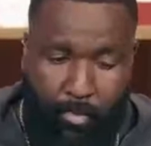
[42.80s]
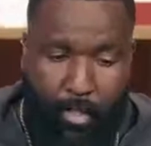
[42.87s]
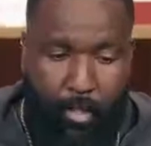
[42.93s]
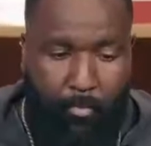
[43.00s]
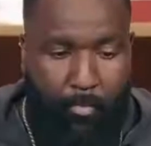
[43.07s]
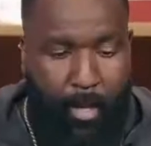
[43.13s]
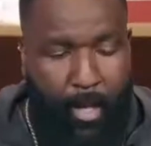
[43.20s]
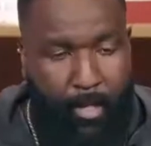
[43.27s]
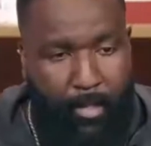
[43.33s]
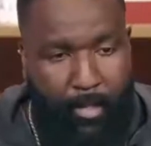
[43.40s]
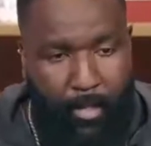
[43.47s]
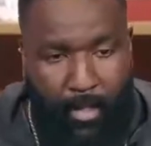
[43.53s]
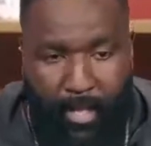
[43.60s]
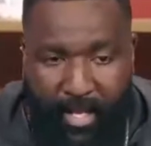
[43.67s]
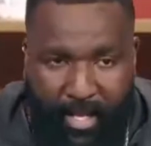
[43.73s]
about
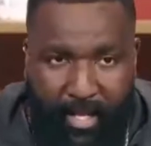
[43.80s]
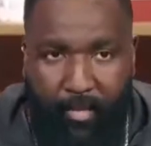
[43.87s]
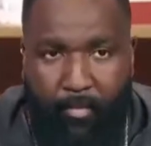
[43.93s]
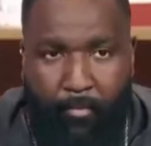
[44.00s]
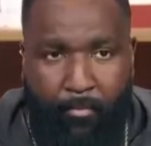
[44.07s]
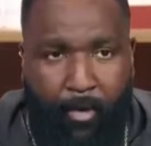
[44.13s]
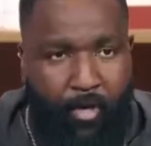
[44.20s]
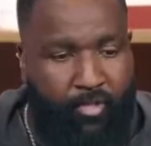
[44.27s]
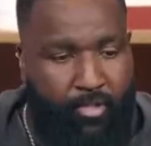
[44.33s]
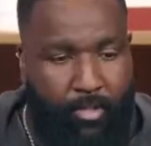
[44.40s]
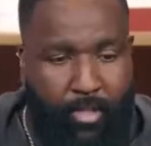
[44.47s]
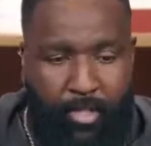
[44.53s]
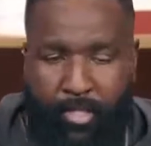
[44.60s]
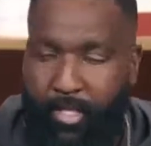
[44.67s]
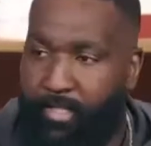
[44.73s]
any other person
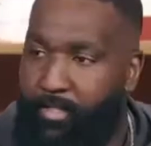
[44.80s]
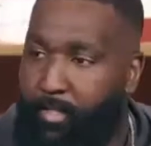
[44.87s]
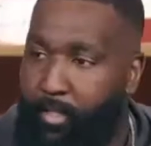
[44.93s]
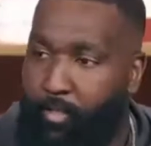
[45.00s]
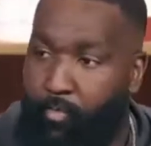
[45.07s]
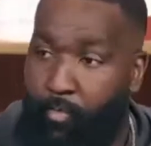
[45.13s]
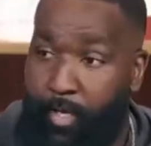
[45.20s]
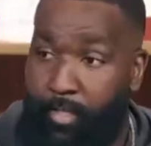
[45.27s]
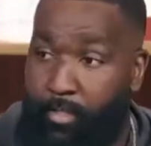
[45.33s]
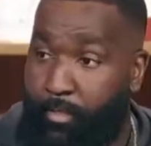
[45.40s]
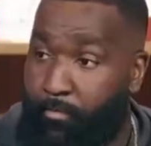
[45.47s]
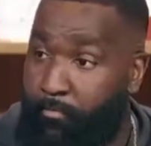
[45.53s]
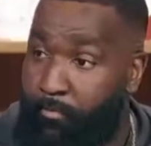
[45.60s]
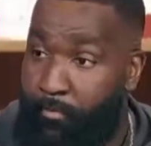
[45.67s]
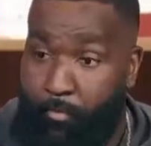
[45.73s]
in that situation,
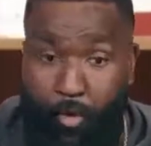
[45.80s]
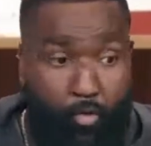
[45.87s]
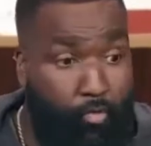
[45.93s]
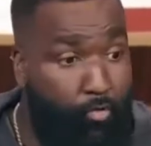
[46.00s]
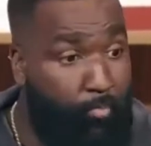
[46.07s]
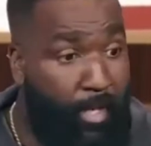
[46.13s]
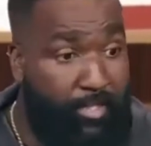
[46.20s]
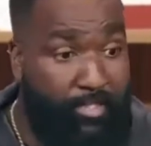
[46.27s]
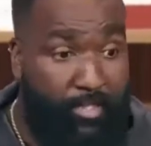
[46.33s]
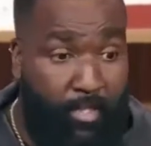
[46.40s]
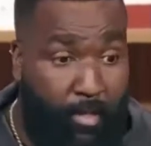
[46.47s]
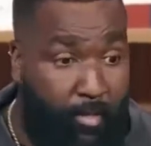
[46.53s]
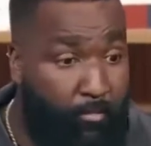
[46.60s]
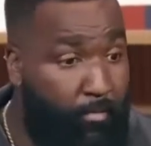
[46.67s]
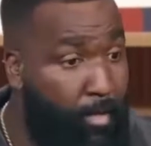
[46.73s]
from you,
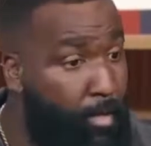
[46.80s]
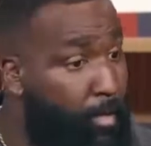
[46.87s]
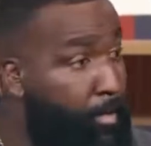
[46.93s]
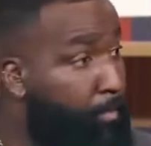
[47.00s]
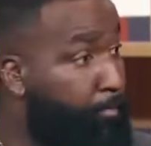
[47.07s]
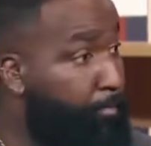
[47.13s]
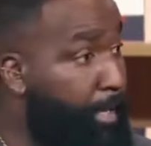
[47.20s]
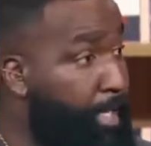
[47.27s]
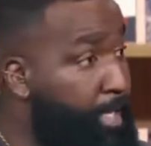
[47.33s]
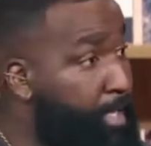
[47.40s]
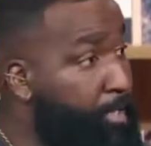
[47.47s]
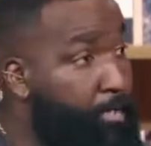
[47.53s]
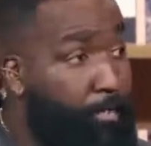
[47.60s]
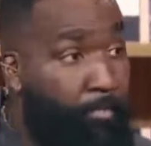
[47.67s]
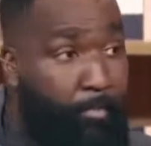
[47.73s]
myself,
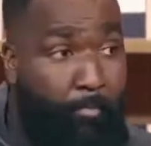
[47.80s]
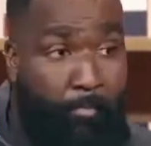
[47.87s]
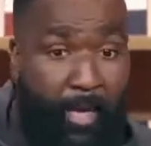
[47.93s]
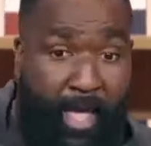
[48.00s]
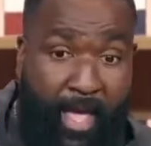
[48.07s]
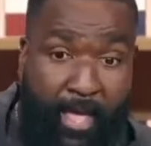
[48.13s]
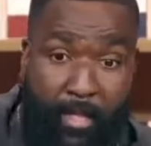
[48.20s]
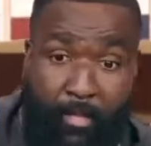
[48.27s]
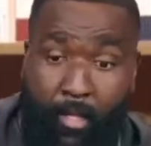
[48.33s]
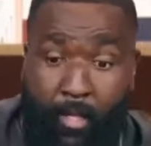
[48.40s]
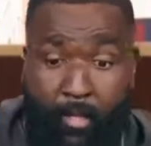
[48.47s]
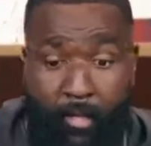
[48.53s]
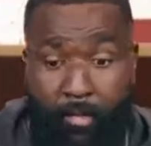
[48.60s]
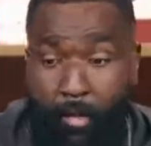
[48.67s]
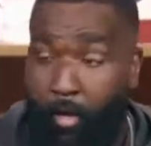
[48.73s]
P, Matt,
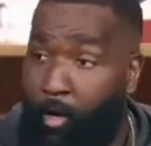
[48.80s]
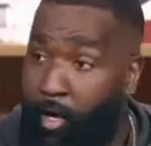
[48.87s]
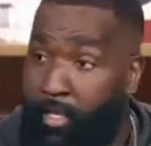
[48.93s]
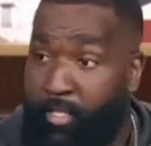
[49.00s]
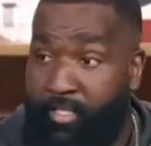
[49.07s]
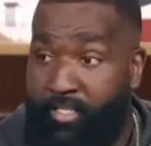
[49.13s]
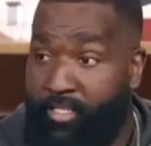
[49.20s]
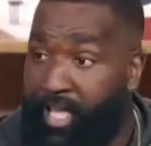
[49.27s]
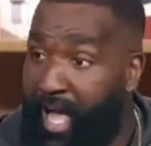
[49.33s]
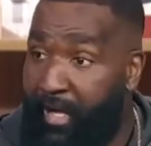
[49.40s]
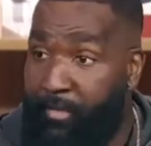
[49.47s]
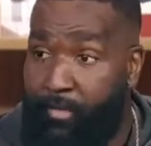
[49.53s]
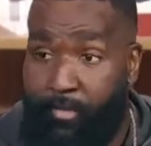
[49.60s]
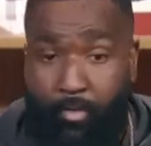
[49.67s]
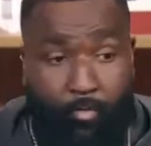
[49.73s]
lawyers,
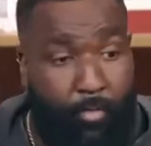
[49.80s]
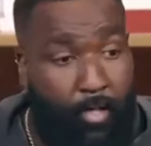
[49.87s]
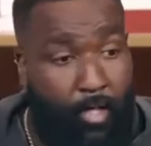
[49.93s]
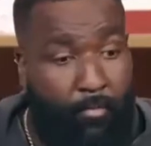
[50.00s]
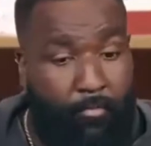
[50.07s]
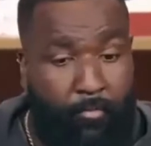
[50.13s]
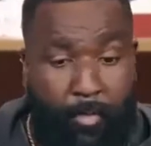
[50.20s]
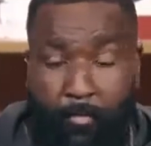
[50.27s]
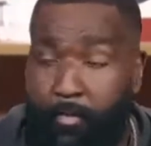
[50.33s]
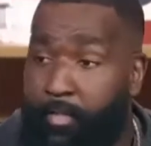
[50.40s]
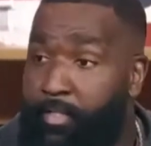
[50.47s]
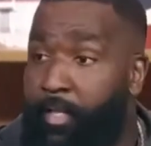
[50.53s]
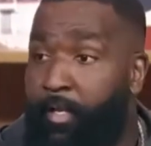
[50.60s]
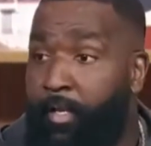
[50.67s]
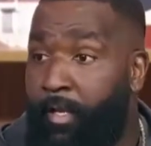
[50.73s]
doctors, or whatever, man, we
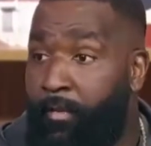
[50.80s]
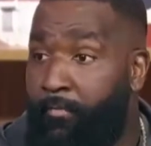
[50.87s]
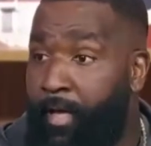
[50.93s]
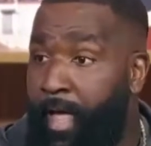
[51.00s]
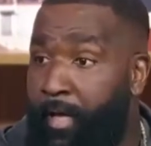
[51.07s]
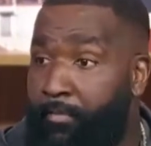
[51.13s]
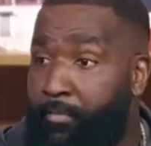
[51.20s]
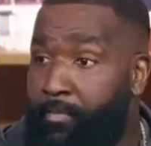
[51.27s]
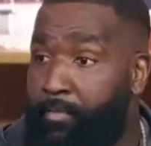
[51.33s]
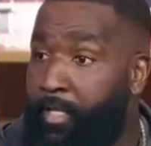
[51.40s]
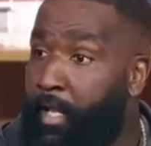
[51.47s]
took a leave of absence.